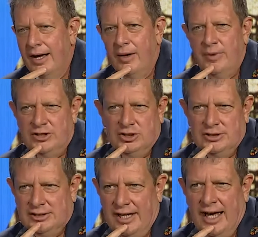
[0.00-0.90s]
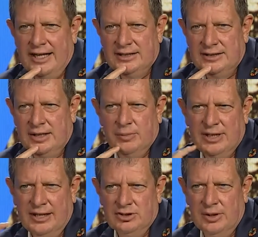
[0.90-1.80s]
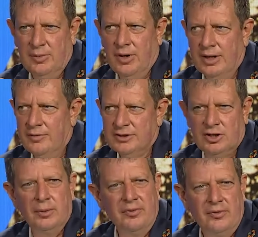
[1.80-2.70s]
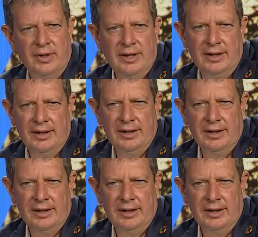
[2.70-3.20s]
emissions as potentially part of a scope 3